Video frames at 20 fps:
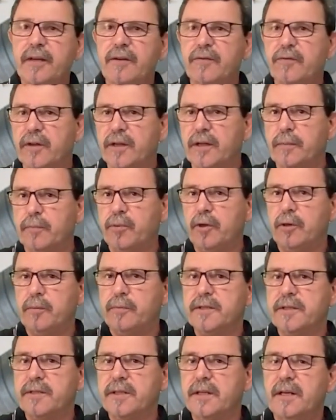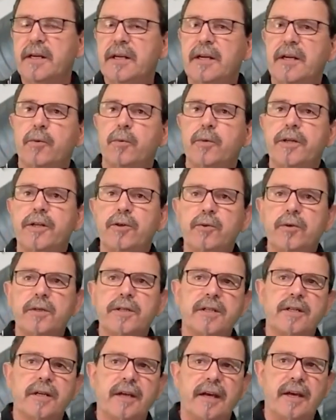For that purpose we
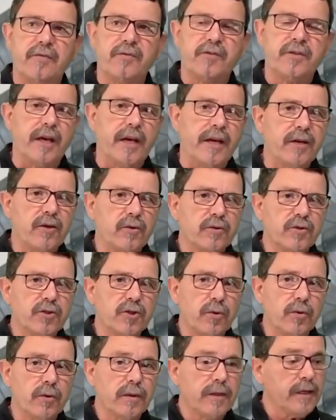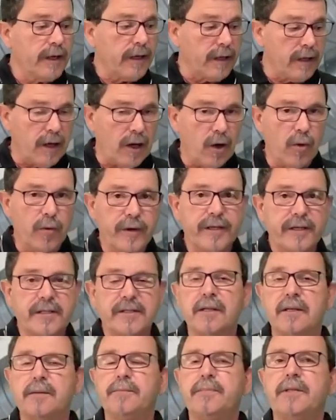use FCA control in our
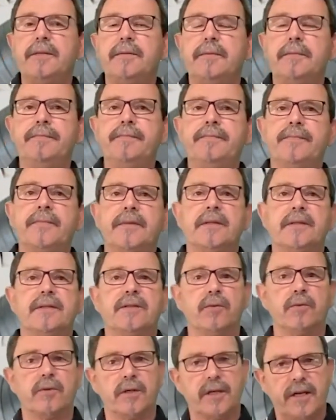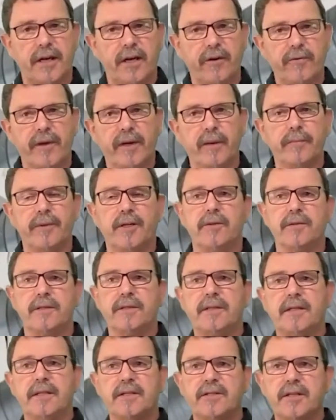example, so caring
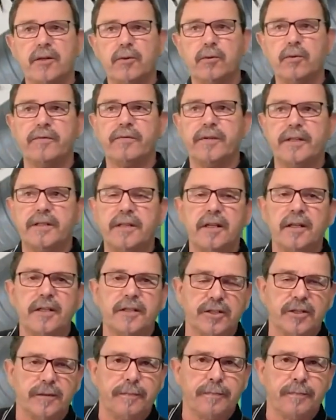about, let's say, a good ventilation.